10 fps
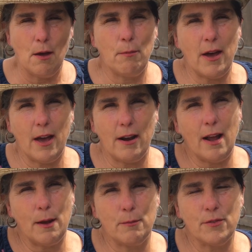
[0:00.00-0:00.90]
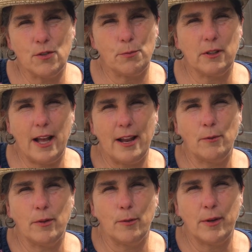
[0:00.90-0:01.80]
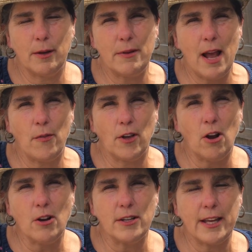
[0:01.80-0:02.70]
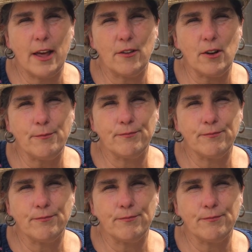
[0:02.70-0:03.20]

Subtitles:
but I'm super glad we can be out in the garden together,